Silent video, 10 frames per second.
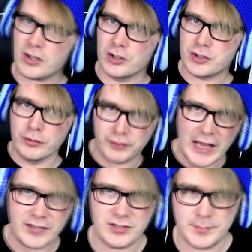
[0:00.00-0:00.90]
are two
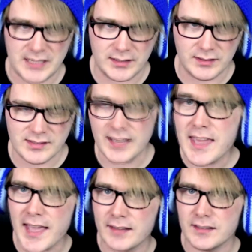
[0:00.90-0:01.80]
flagship titles.
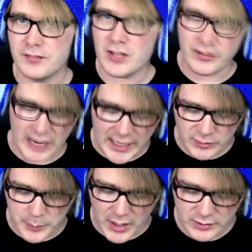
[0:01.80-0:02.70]
Again, if you have an
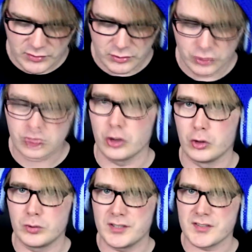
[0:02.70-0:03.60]
Xbox, you should
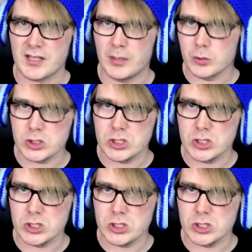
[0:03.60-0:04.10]
own it. I wouldn't